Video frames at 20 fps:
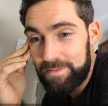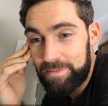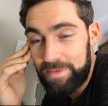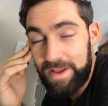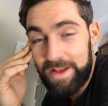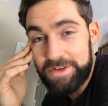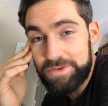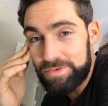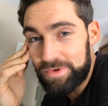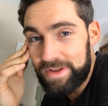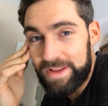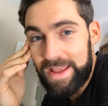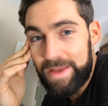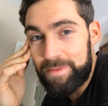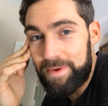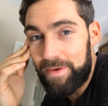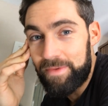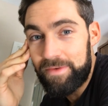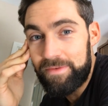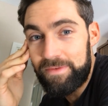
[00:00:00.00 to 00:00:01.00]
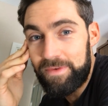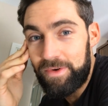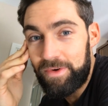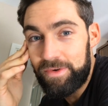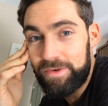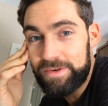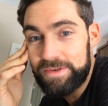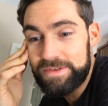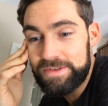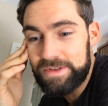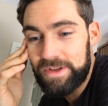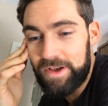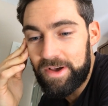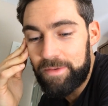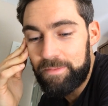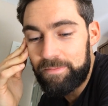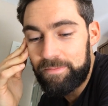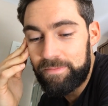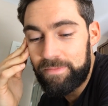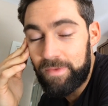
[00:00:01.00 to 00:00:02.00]
But yeah, I just want to keep up the vlogs.
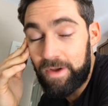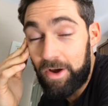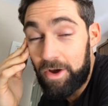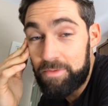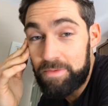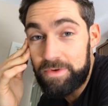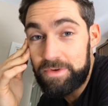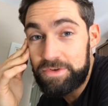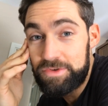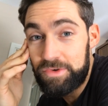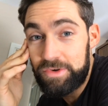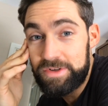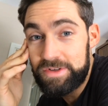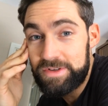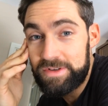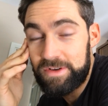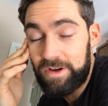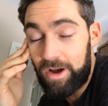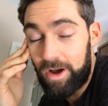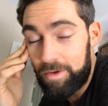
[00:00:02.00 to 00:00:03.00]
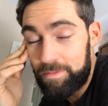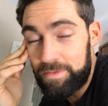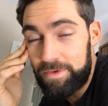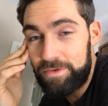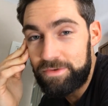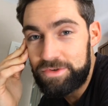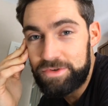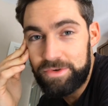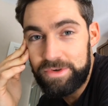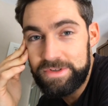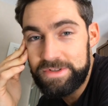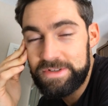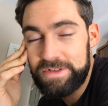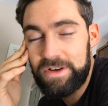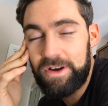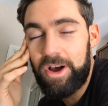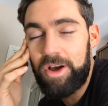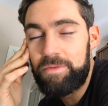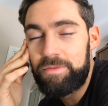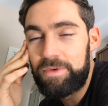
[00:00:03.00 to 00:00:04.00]
Um, I hope you enjoys. I hope you
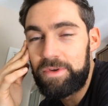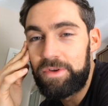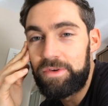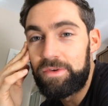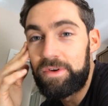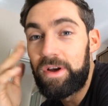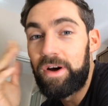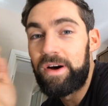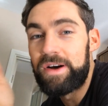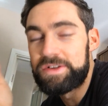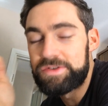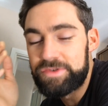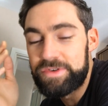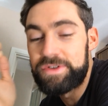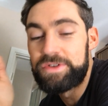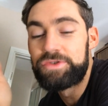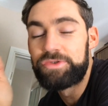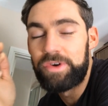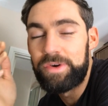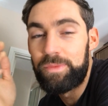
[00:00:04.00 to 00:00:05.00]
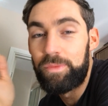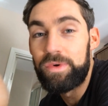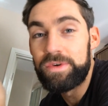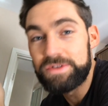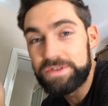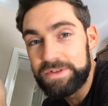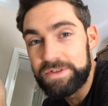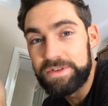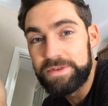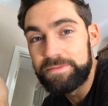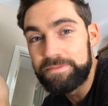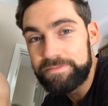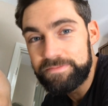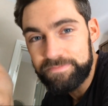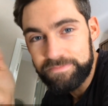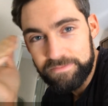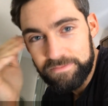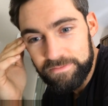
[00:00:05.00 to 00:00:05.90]
I hope you guys are enjoying watching them.